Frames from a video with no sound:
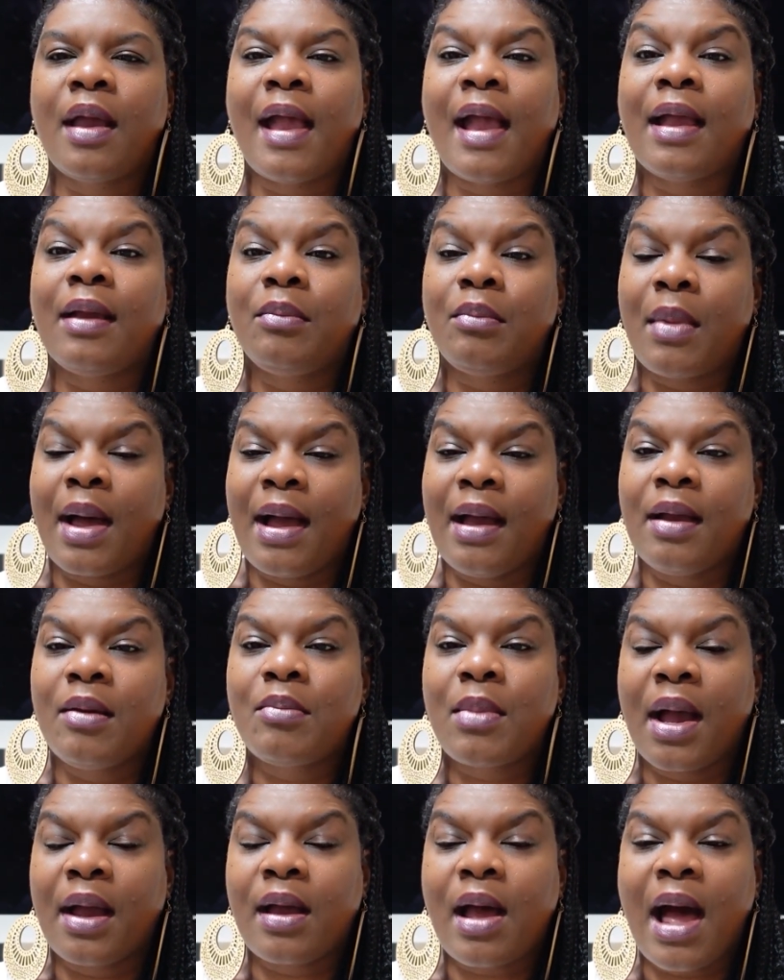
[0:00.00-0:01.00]
And
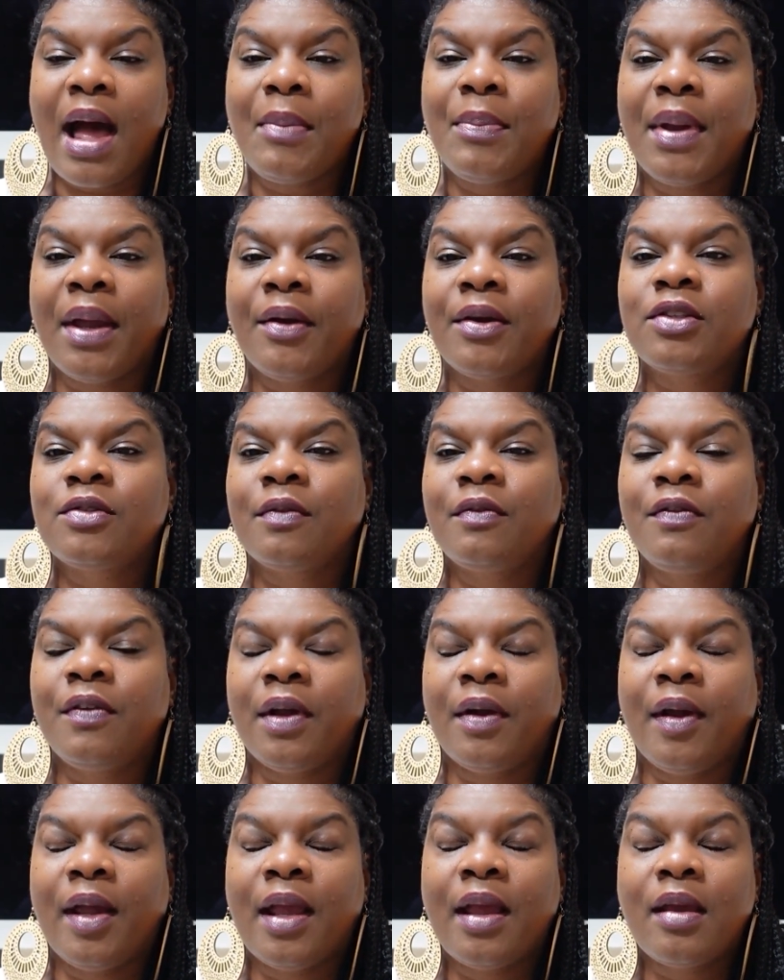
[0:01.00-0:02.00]
my godparents were
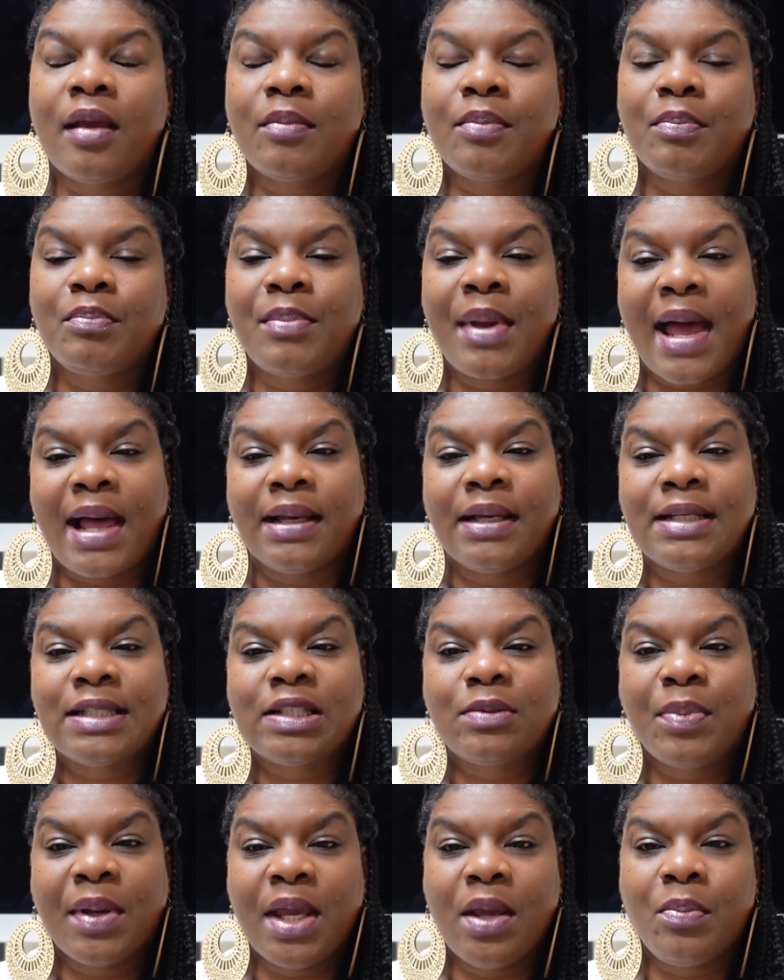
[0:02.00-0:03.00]
very
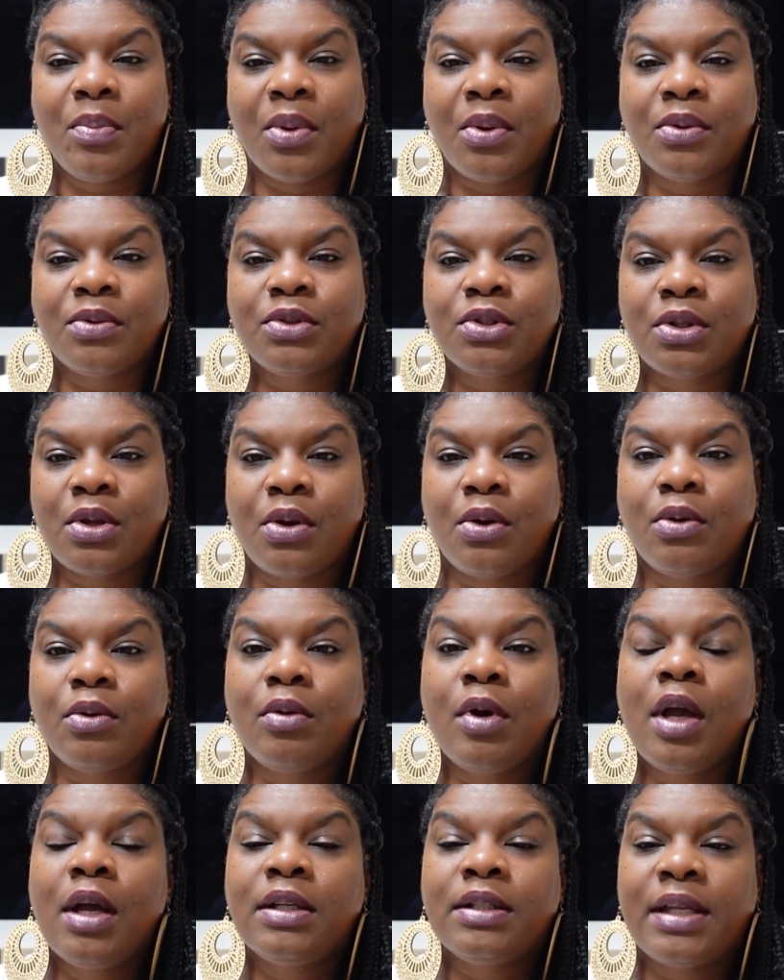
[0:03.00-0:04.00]
balanced people,
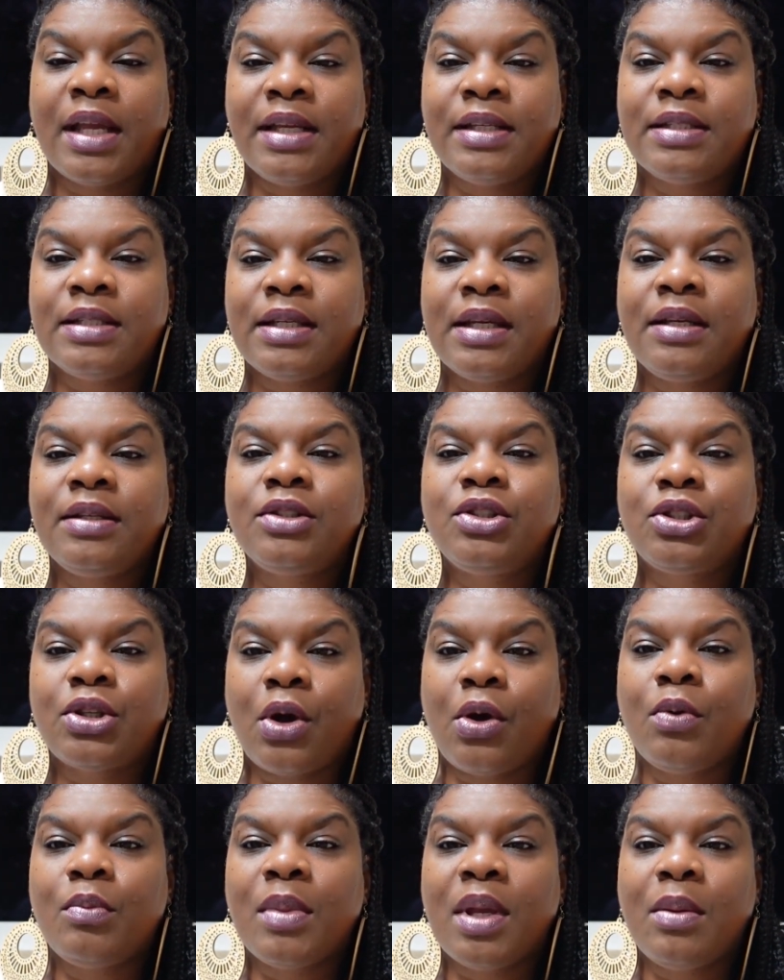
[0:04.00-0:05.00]
so they did
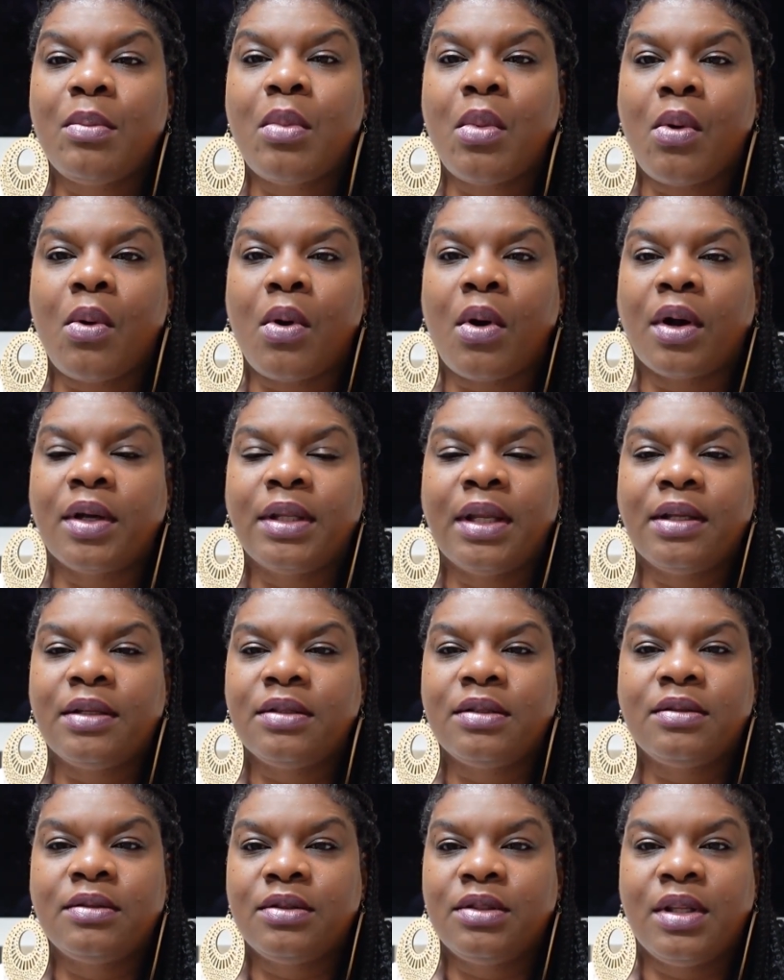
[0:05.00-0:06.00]
show me more
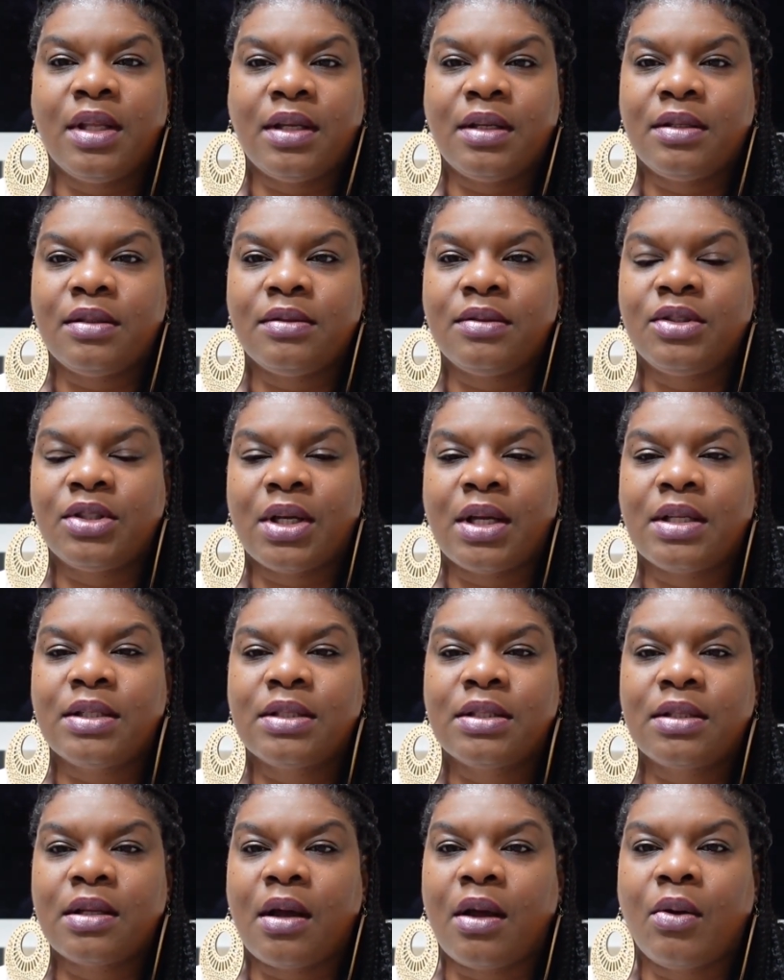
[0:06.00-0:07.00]
than
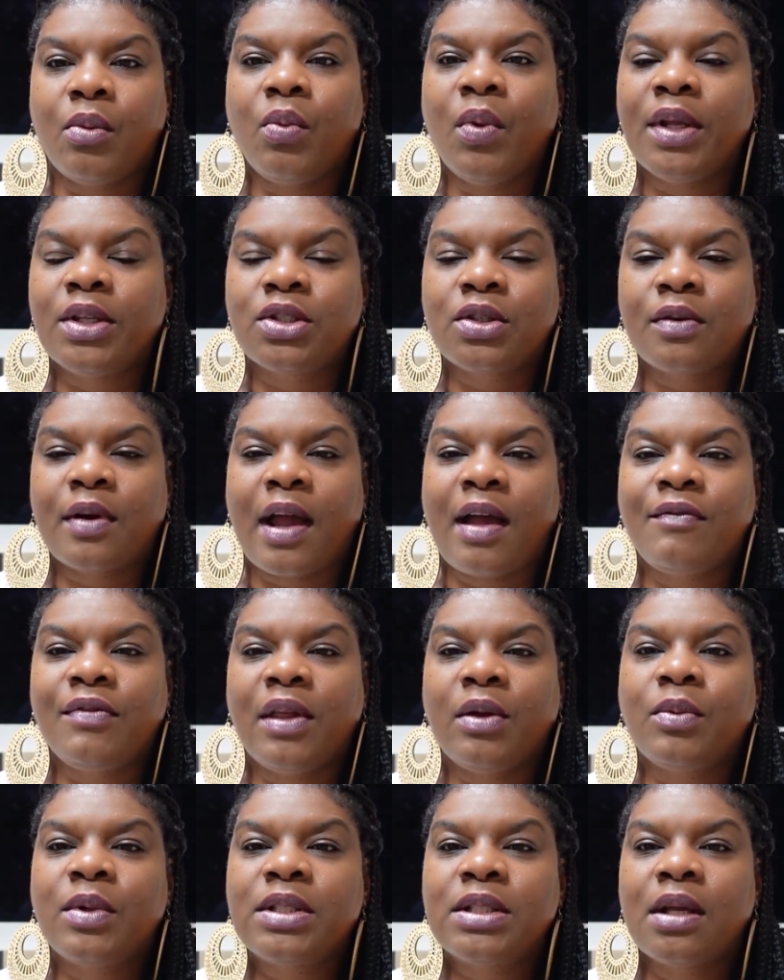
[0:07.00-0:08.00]
just witchcraft.
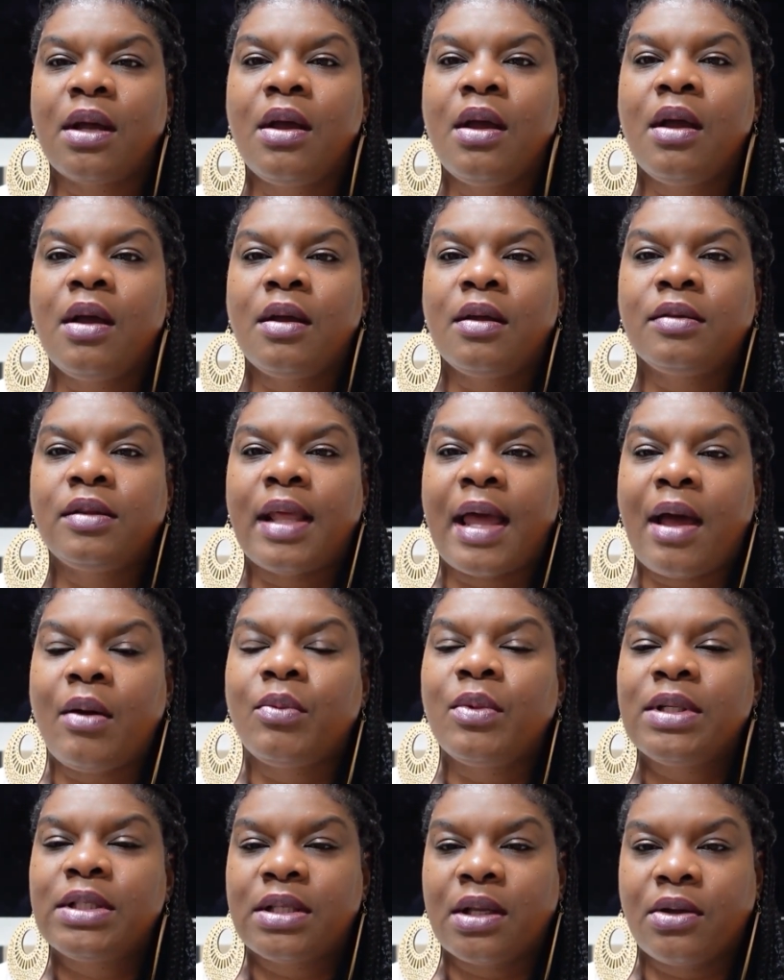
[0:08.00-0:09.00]
That
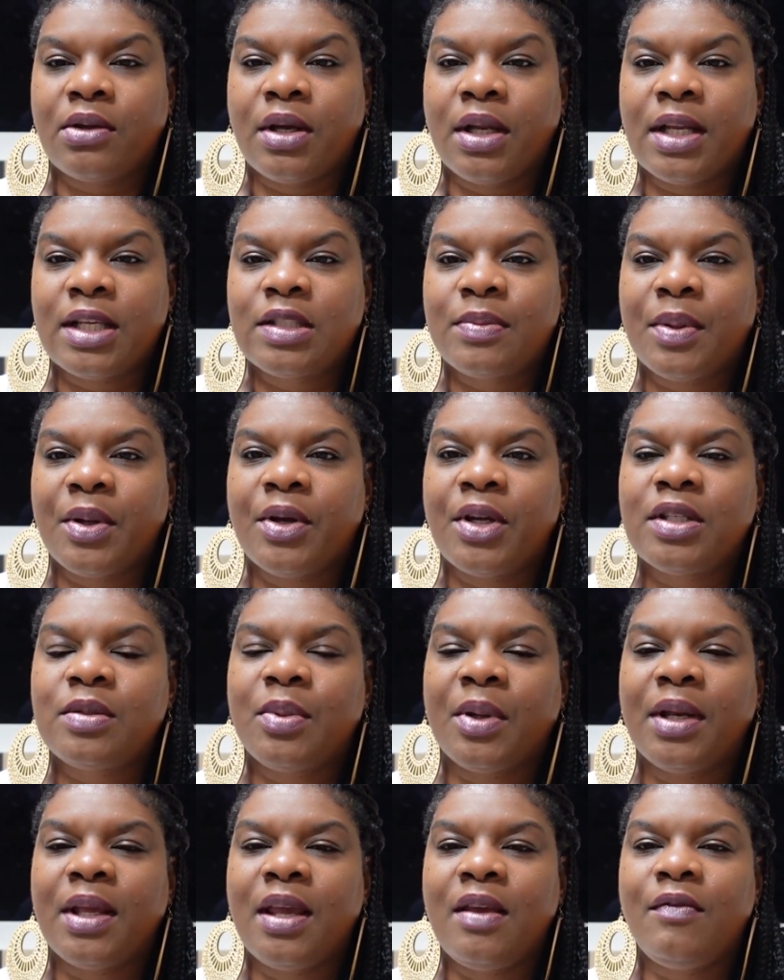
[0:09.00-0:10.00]
was a good experience,
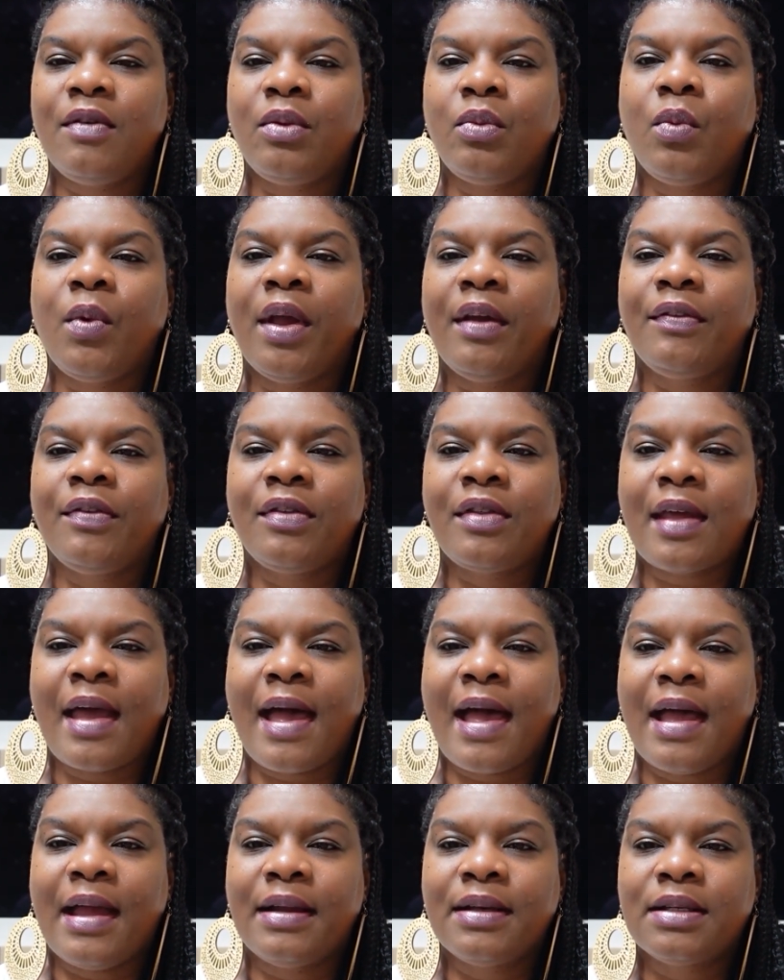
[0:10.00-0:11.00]
but even with
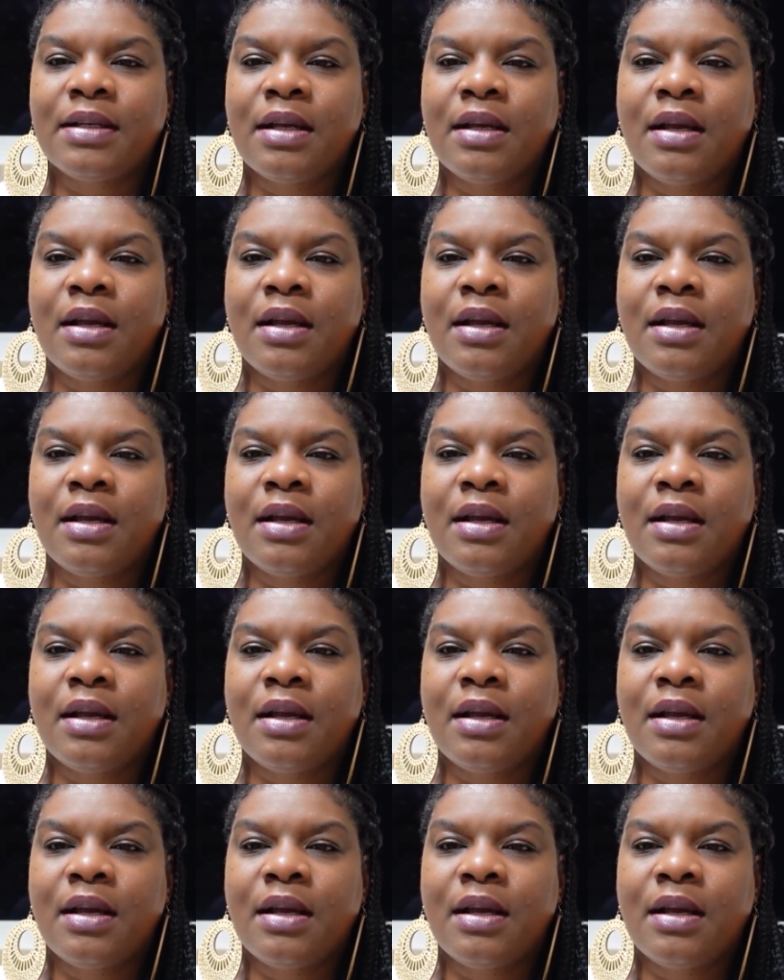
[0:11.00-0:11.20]
that,